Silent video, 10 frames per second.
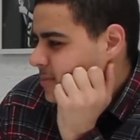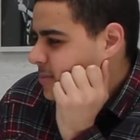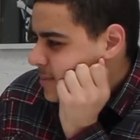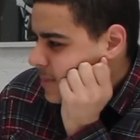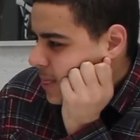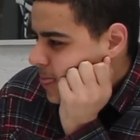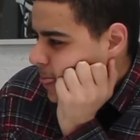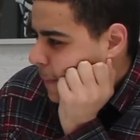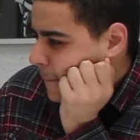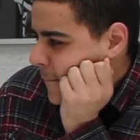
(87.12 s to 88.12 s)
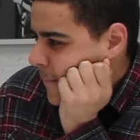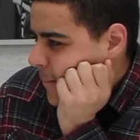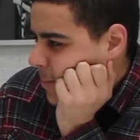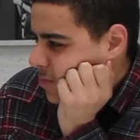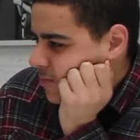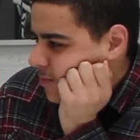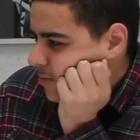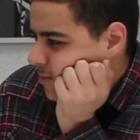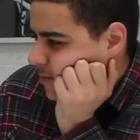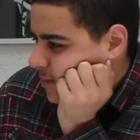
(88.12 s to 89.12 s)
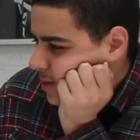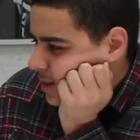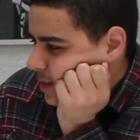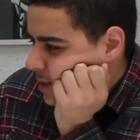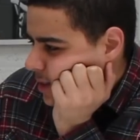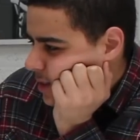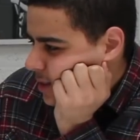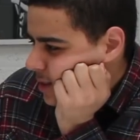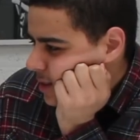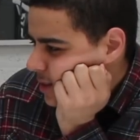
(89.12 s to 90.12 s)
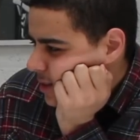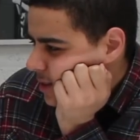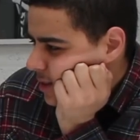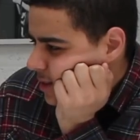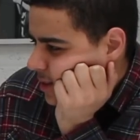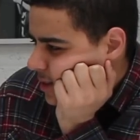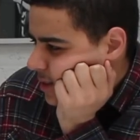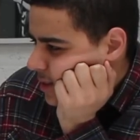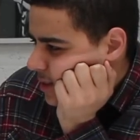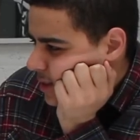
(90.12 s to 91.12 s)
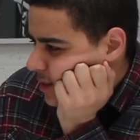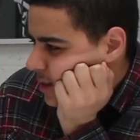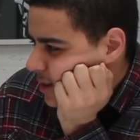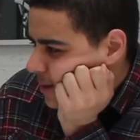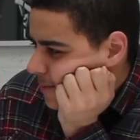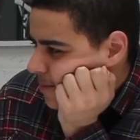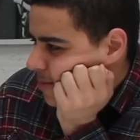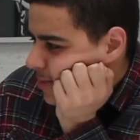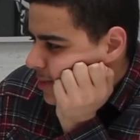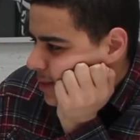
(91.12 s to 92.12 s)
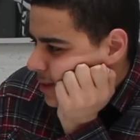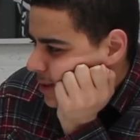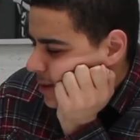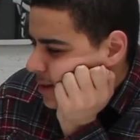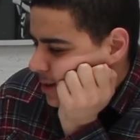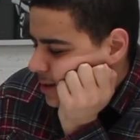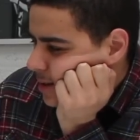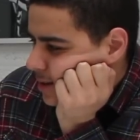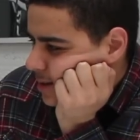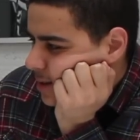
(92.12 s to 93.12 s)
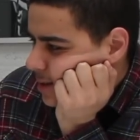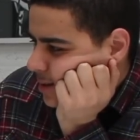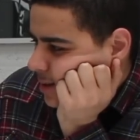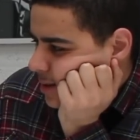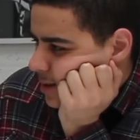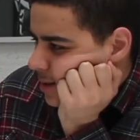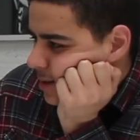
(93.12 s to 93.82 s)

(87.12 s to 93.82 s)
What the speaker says: No words are spoken by the person on screen.